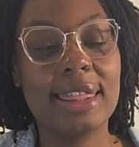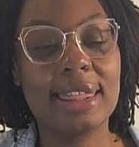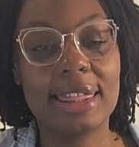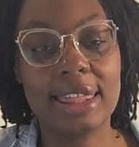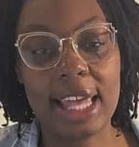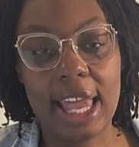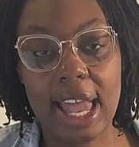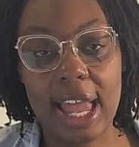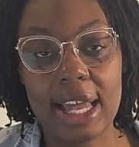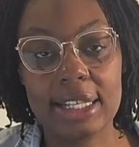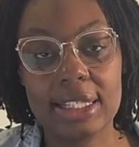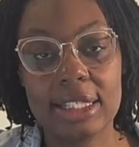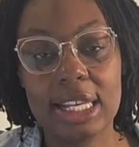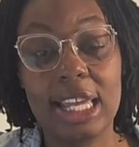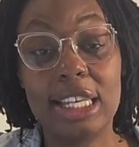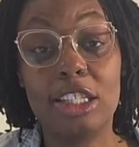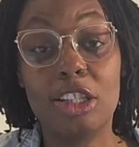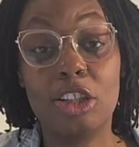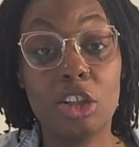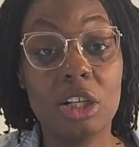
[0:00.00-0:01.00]
that
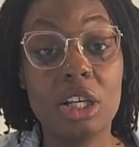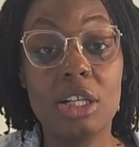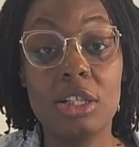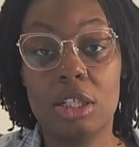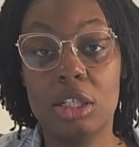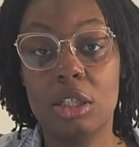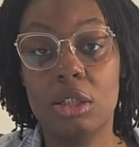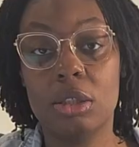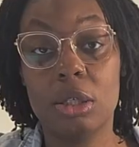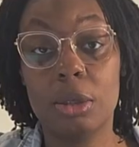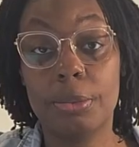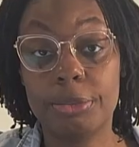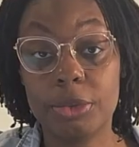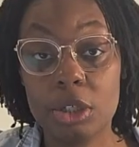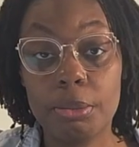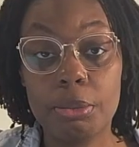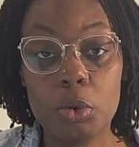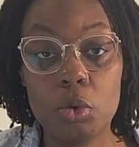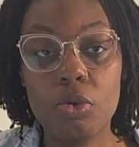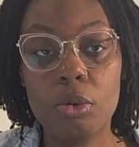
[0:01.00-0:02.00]
and looking
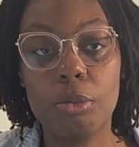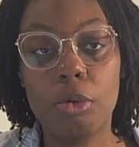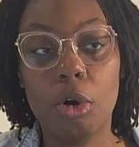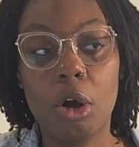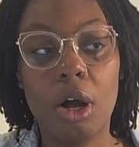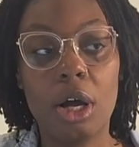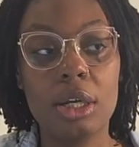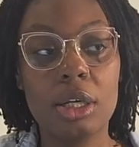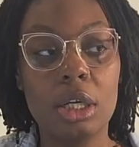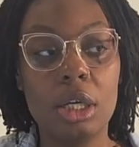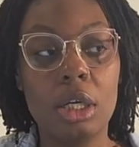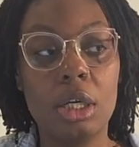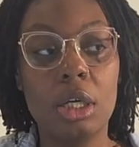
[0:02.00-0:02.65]
to move abroad